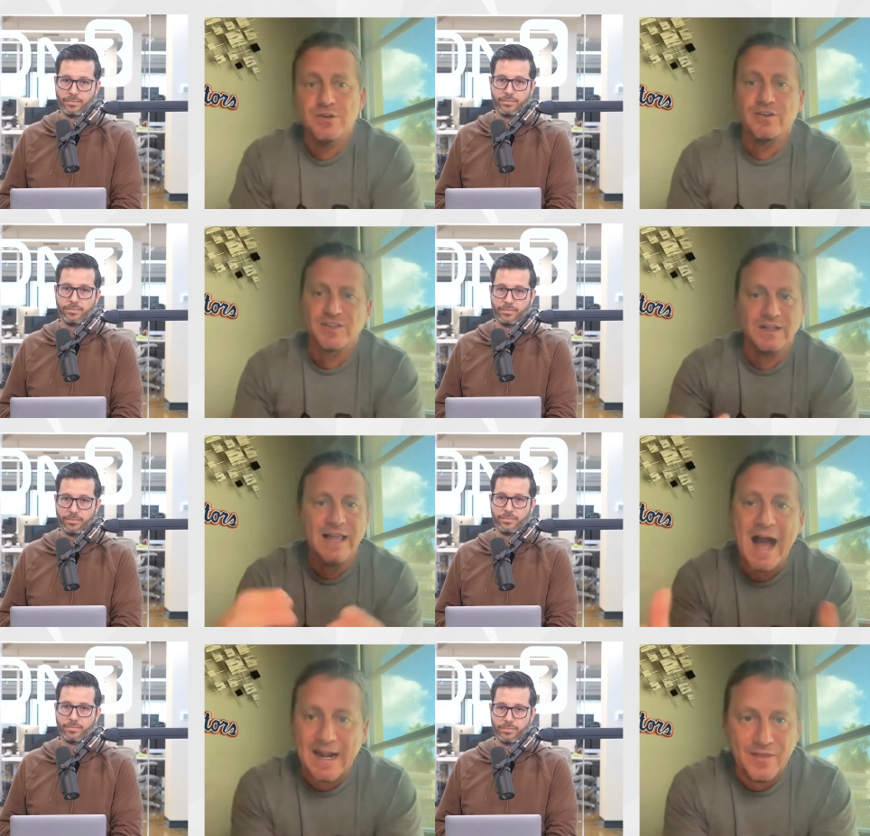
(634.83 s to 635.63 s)
Speaker 1: too. There's a
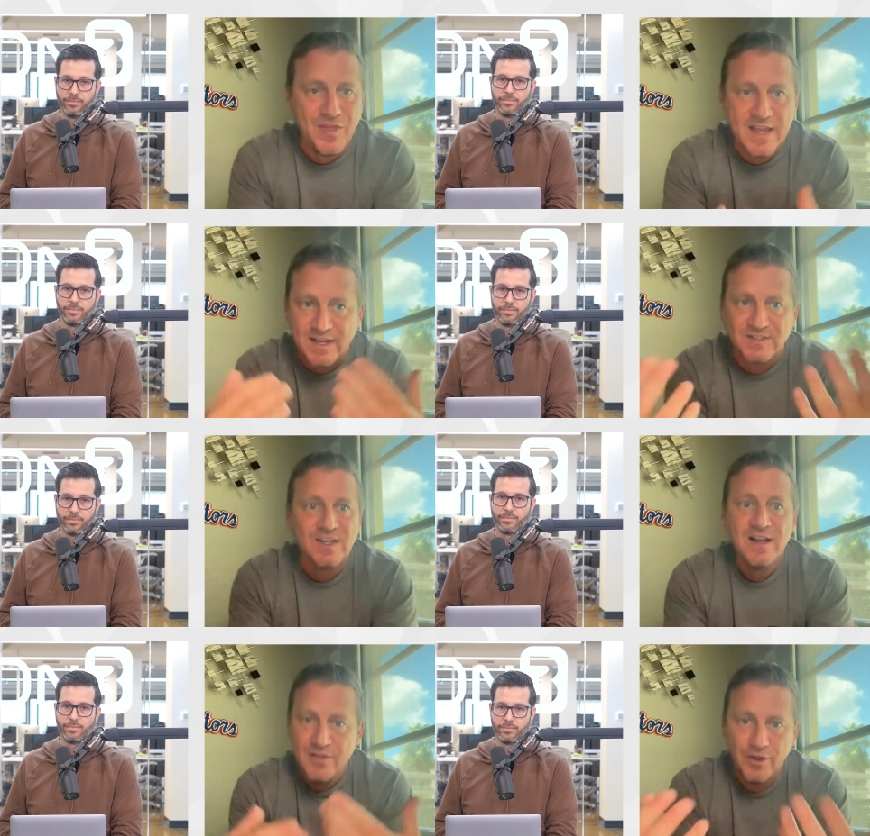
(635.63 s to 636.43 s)
lot of
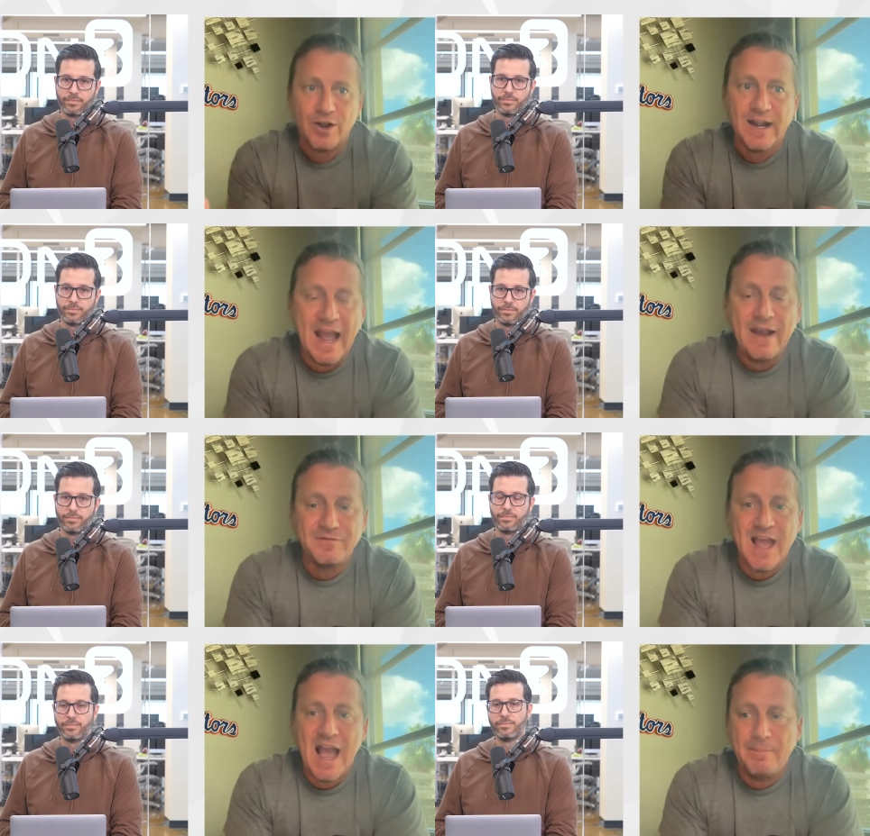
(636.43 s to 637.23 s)
things that are going to
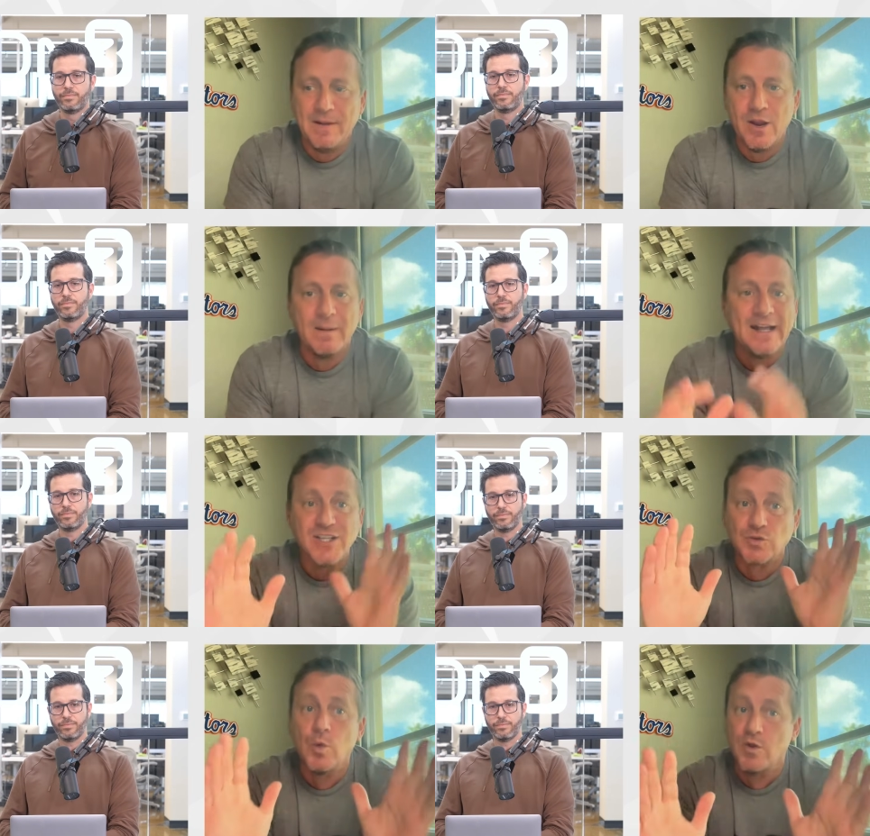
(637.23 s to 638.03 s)
happen here. But
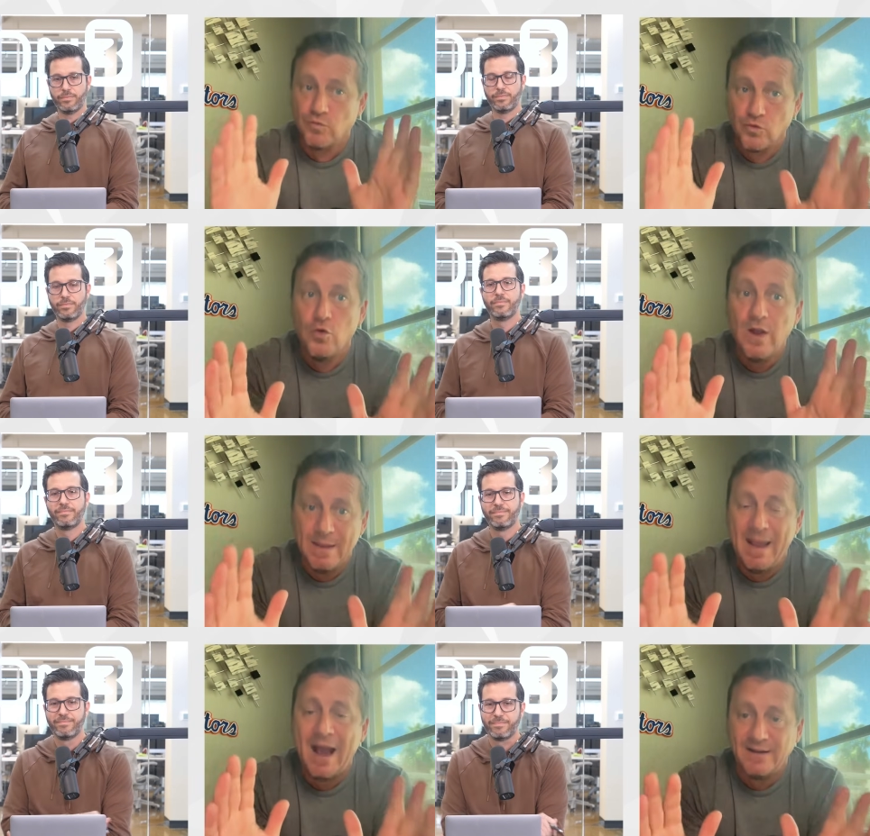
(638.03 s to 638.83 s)
I just wouldn't
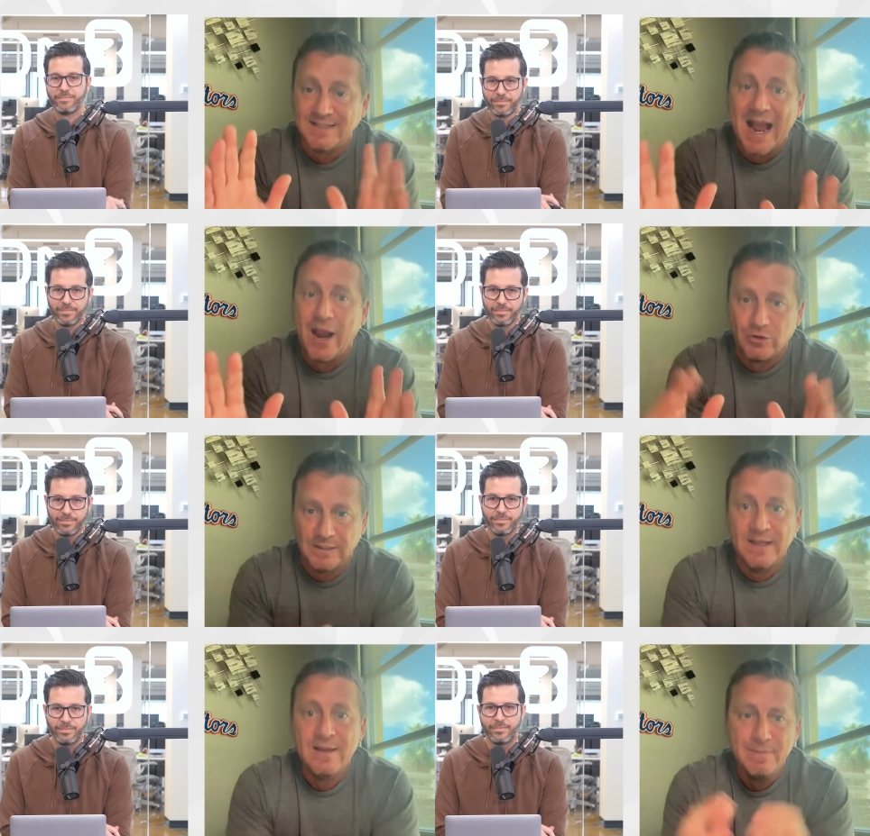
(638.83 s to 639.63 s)
rule him out
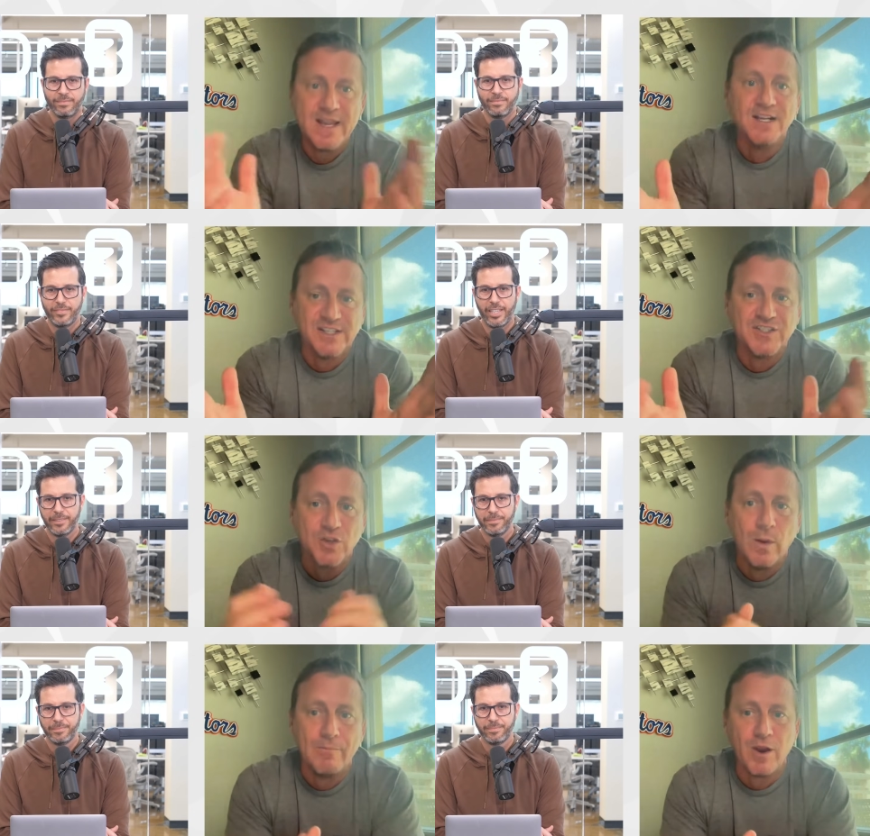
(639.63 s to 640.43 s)
entirely because
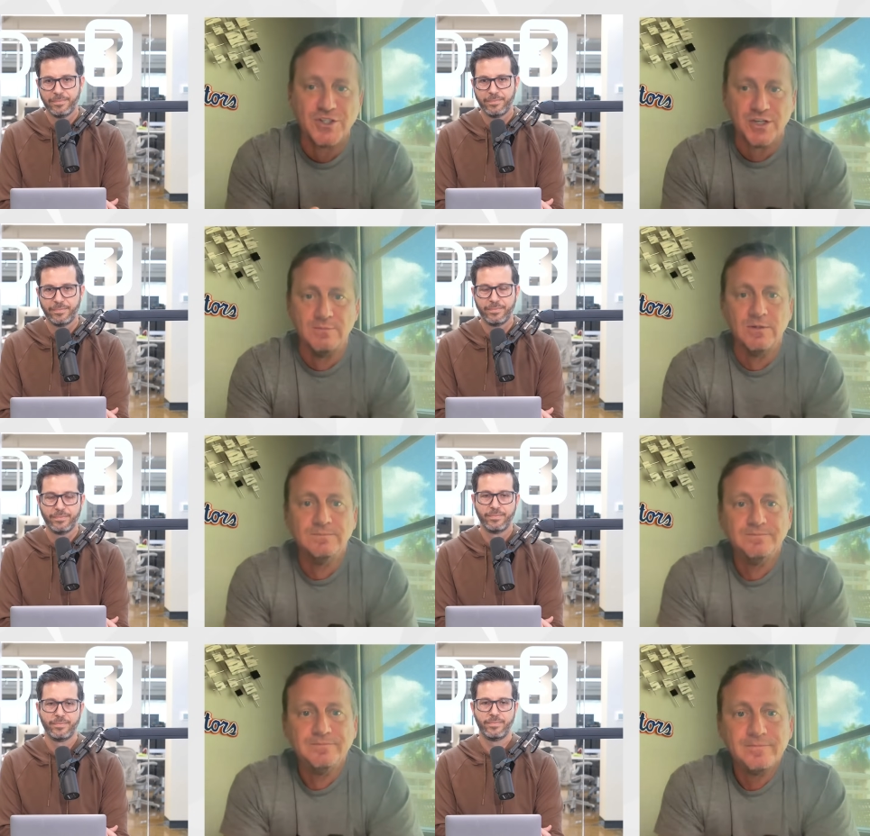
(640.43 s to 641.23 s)
Speaker 2: he's so
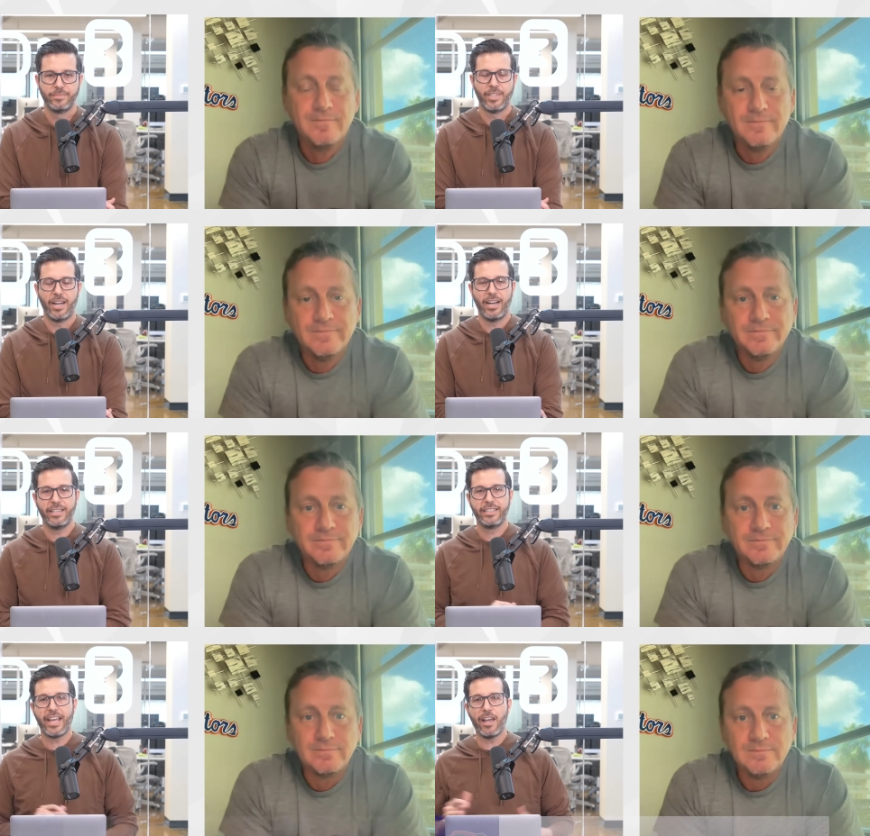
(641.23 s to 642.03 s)
impressionable. All
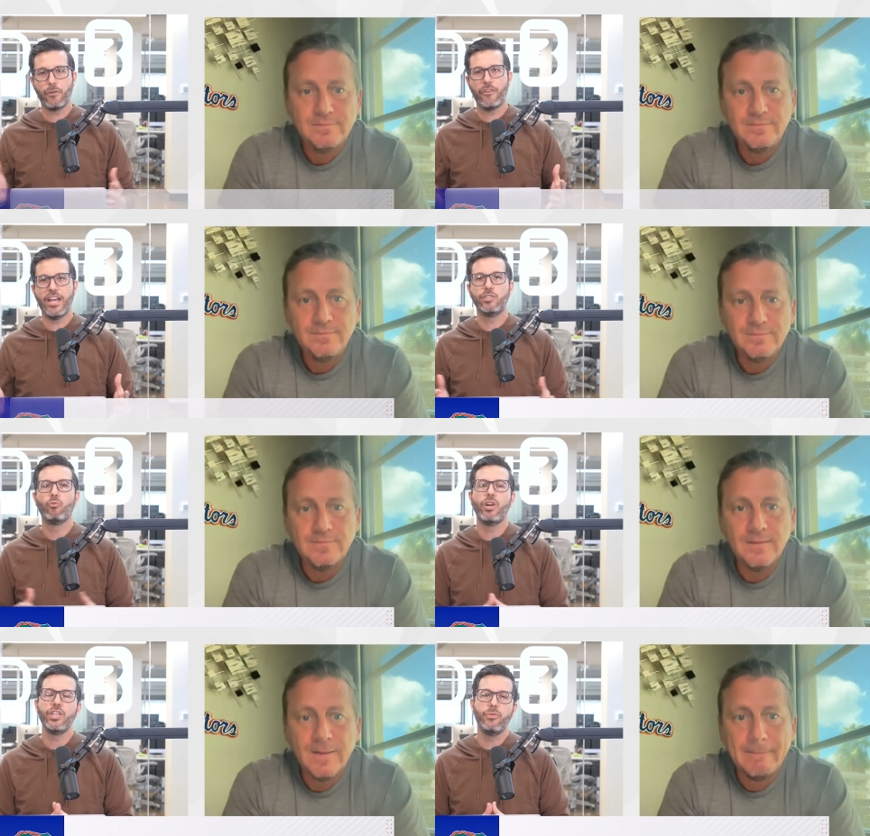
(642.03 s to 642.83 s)
right, Gator fans,
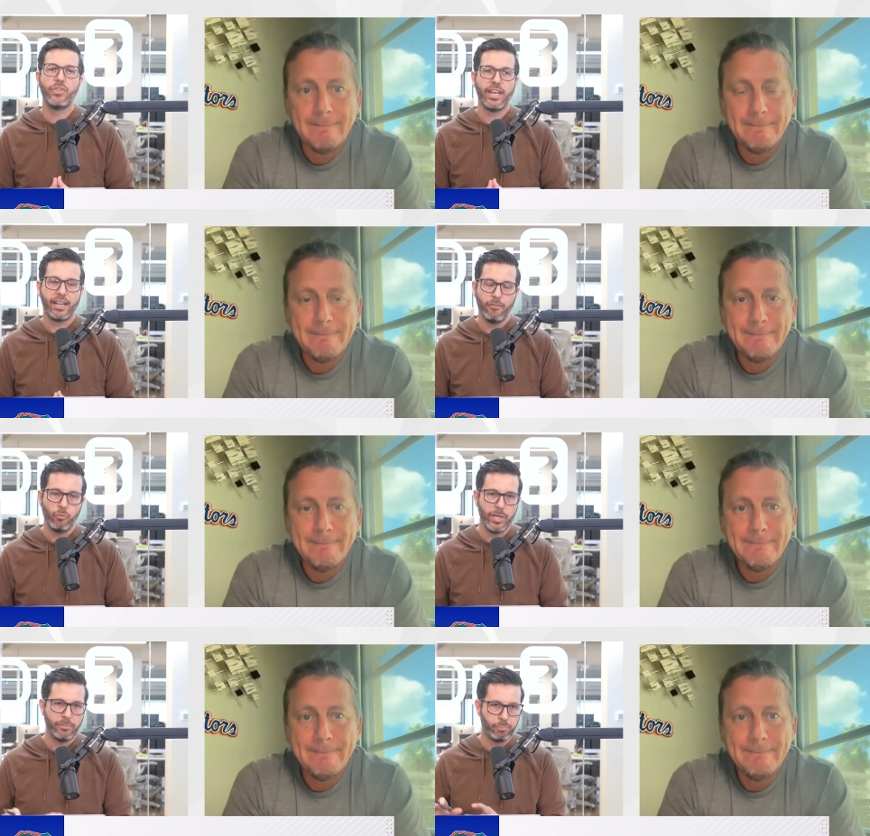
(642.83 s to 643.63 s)
what do you think?
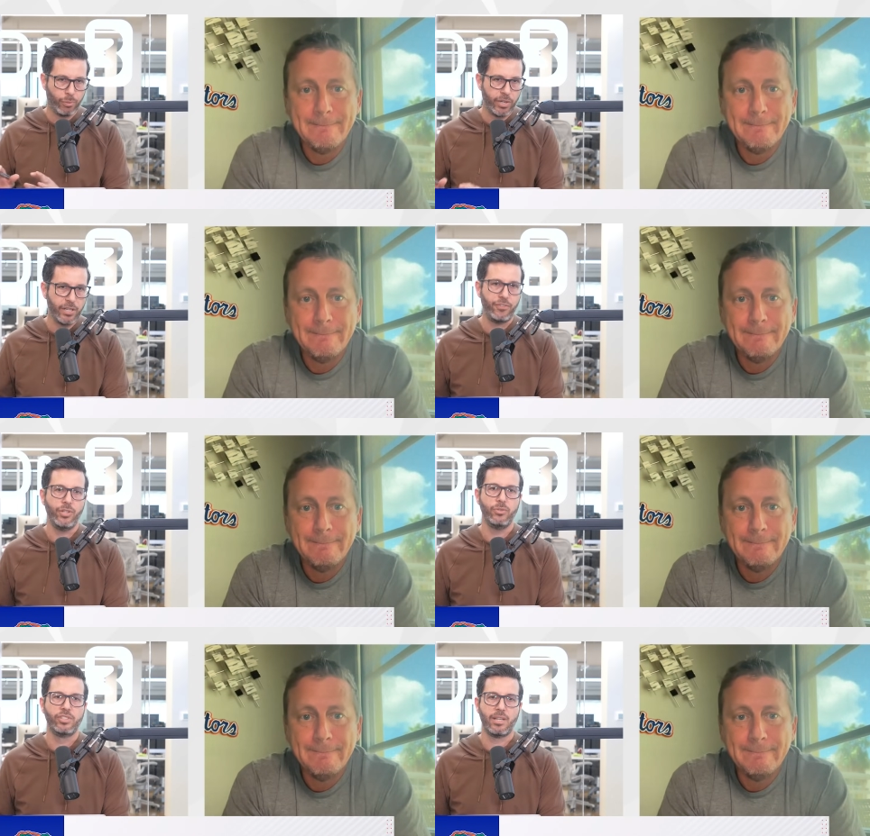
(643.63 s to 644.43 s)
We've
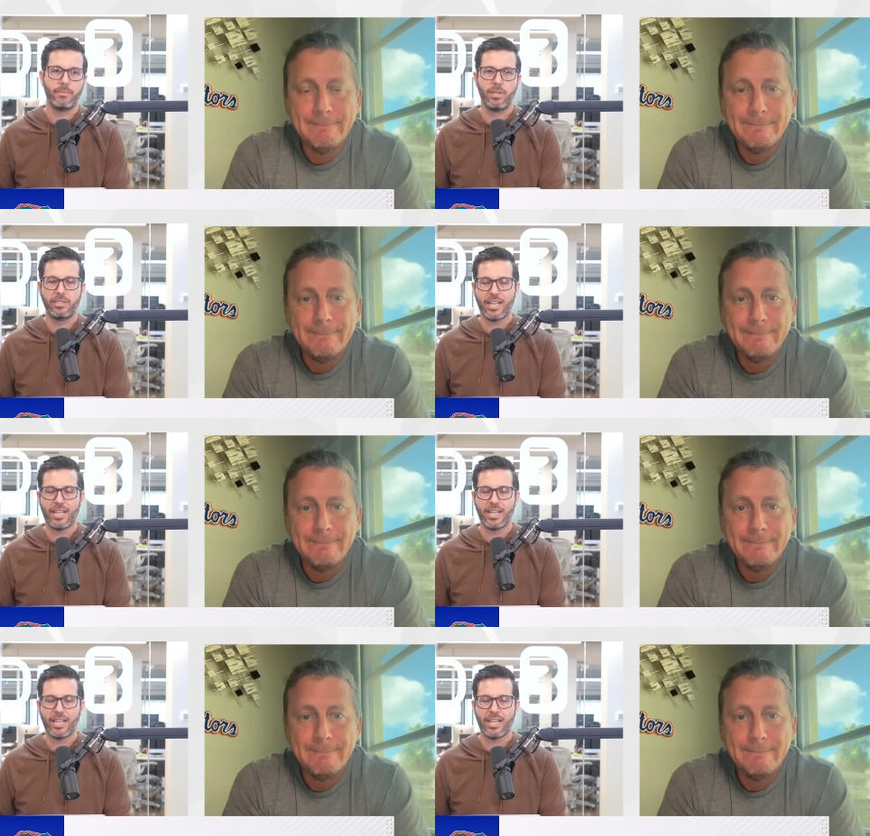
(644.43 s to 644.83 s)
previewed some of the